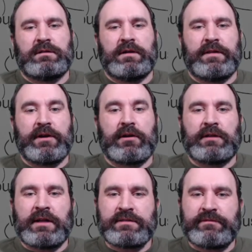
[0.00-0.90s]
There are
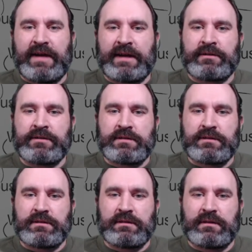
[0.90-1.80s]
lots of factors
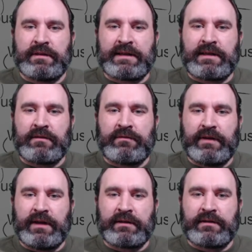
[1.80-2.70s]
that can
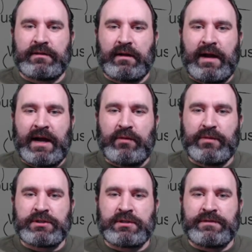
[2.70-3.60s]
affect how
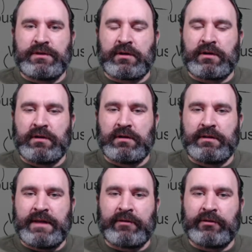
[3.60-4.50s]
much of your
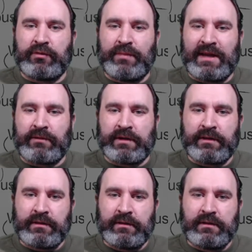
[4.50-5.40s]
download bandwidth
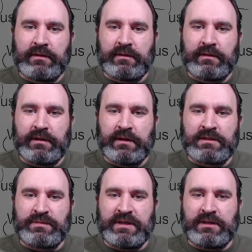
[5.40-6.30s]

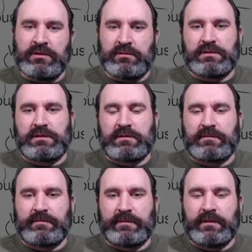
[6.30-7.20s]
is being used.
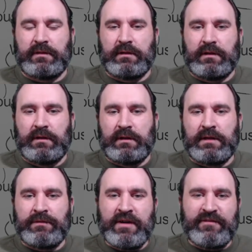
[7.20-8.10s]

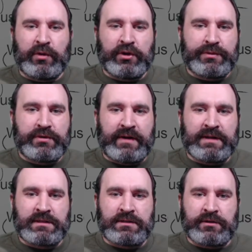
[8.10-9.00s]
If you have multiple
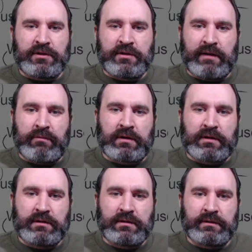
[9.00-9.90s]
devices on your network
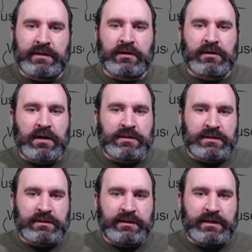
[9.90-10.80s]
that are
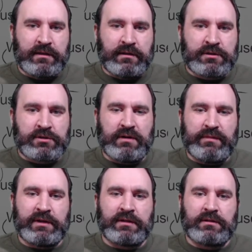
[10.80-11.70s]
constantly
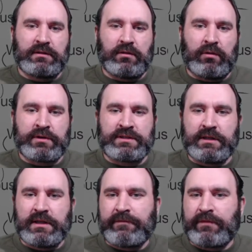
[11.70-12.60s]
streaming or
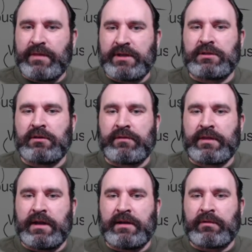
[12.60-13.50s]
sending information over the
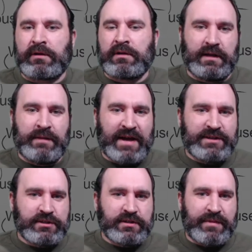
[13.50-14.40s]
network,
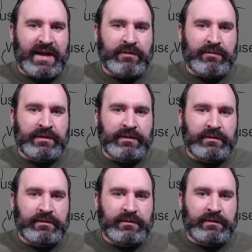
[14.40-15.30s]
imagine the bandwidth
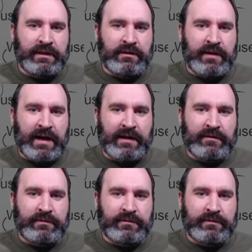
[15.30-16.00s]
that you have